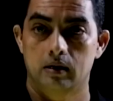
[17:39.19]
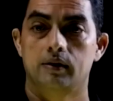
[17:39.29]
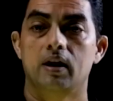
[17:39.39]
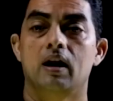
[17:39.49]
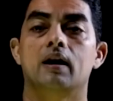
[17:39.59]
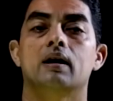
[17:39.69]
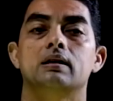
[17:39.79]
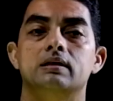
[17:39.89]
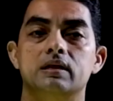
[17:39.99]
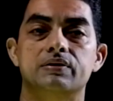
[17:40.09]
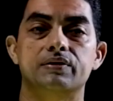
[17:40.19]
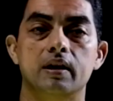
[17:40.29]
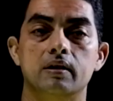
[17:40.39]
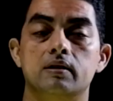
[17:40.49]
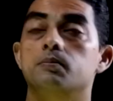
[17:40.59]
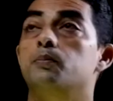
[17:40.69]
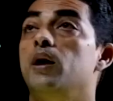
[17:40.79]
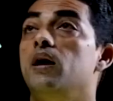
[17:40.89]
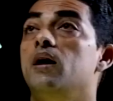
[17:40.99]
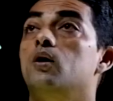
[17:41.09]
They are consistent
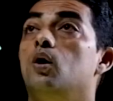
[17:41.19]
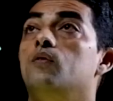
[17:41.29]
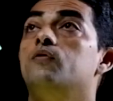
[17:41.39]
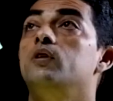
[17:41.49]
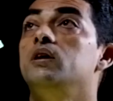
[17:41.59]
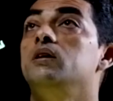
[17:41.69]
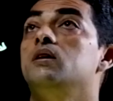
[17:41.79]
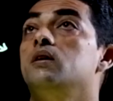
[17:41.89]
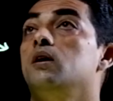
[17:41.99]
pair of linear